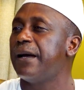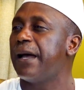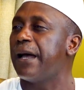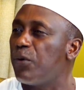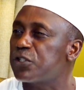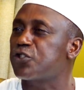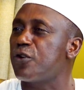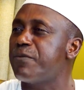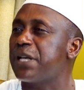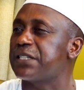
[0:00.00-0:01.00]
What's
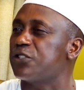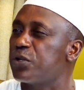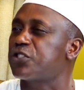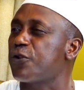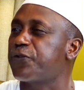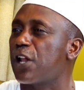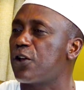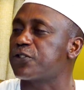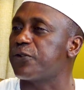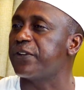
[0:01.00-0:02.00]
your message? What's your
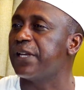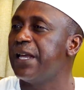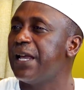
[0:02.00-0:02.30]
philosophy?